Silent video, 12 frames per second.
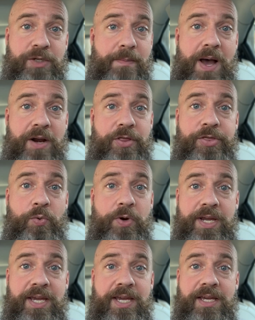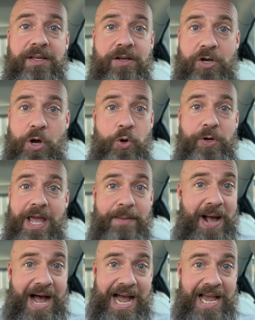Model 3, codename
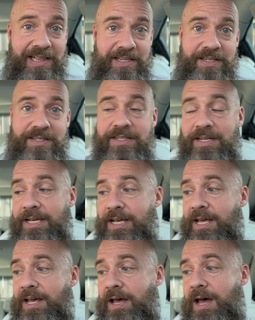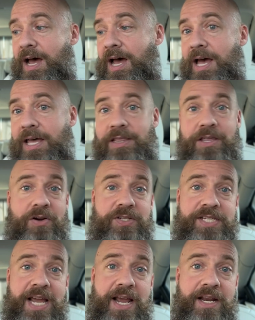Highland. They're
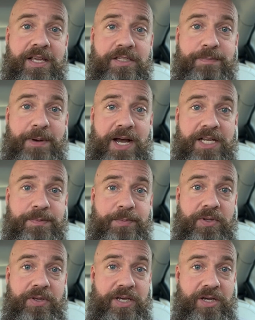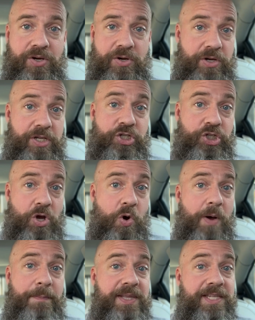saying it's possible it could show
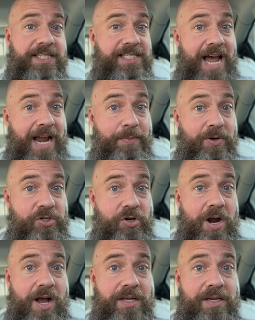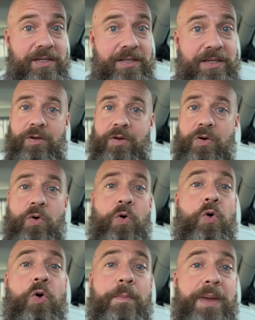up in the Cybertruck
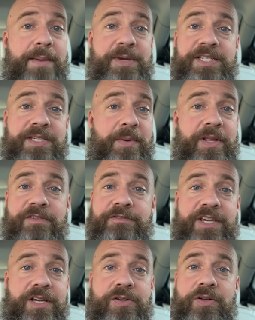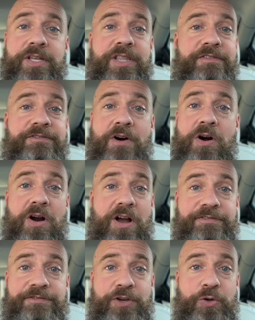or maybe some other vehicle in the
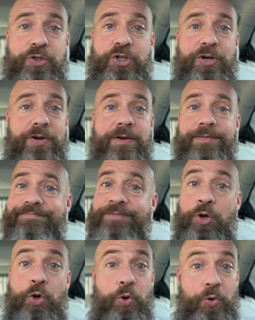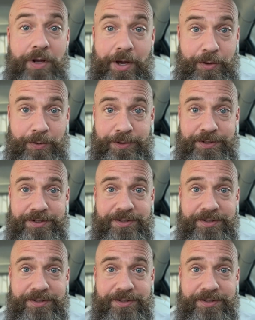far-off future. Who knows?